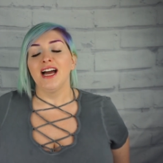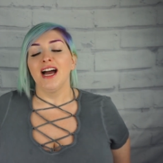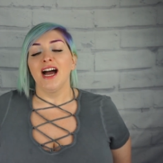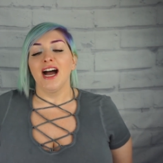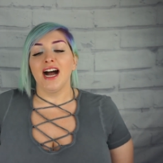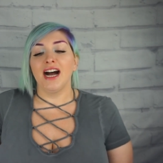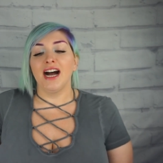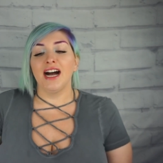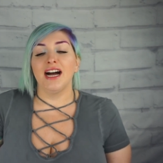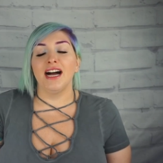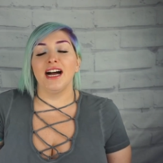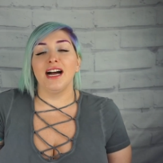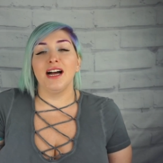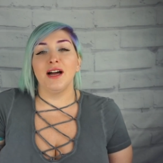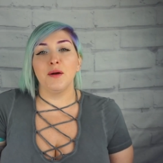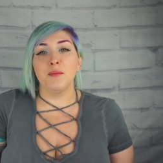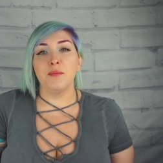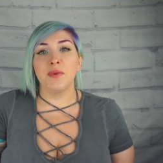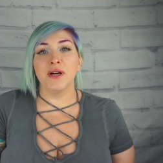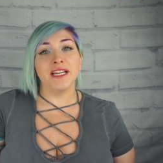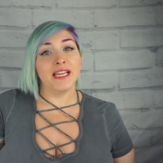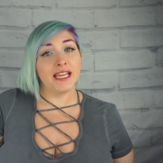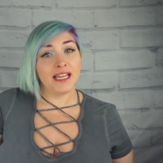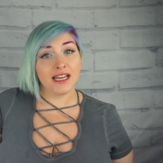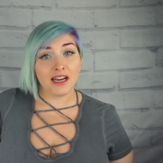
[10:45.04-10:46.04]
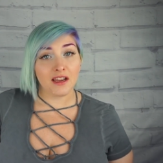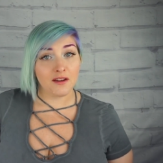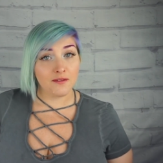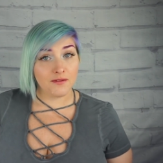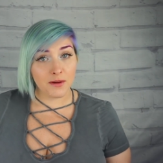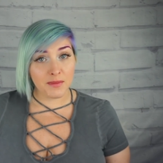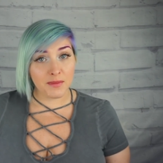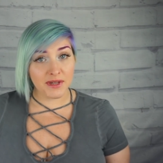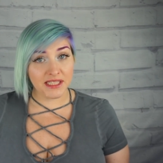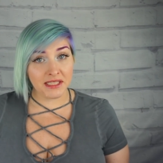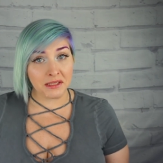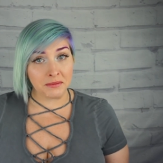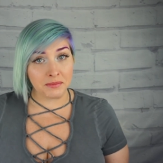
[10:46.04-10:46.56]
But can I feel
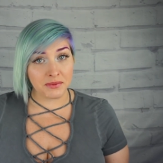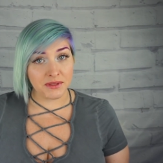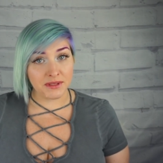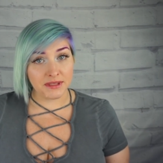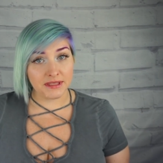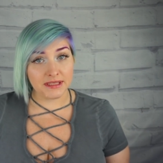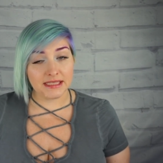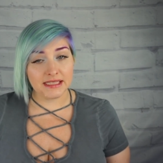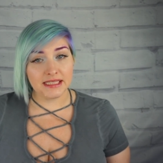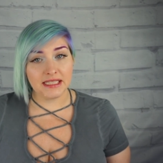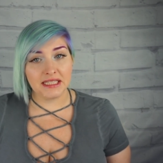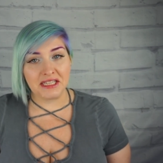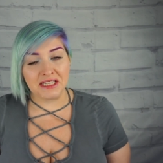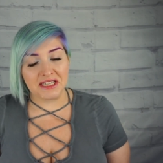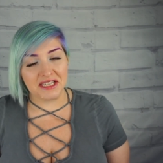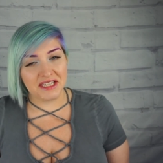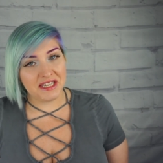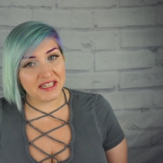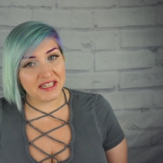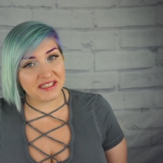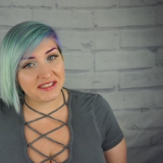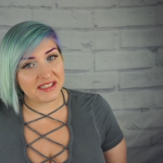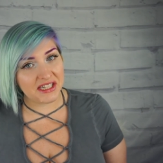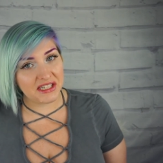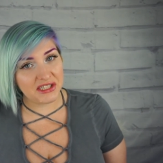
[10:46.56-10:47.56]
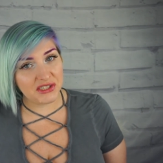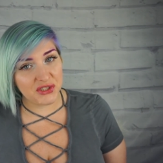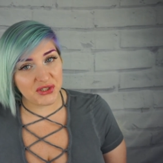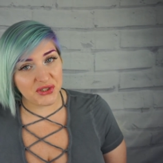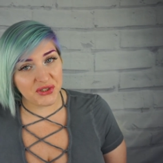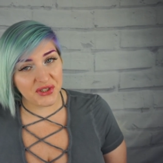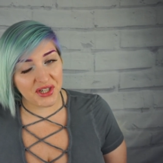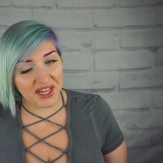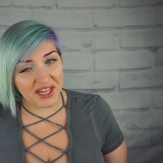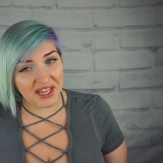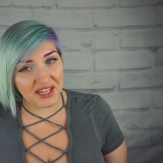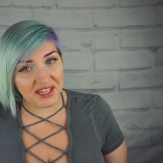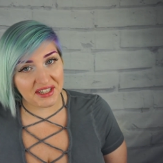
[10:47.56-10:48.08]
my nipples? Yes, I sure
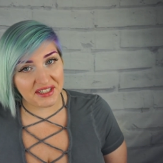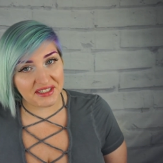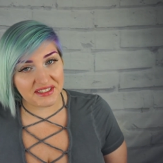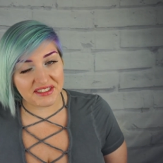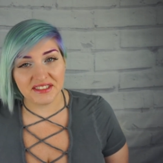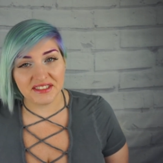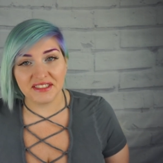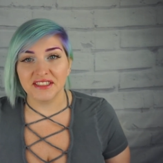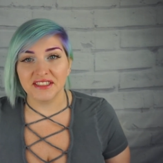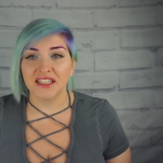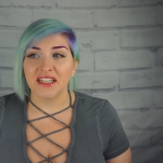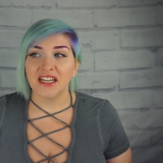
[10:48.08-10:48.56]
can.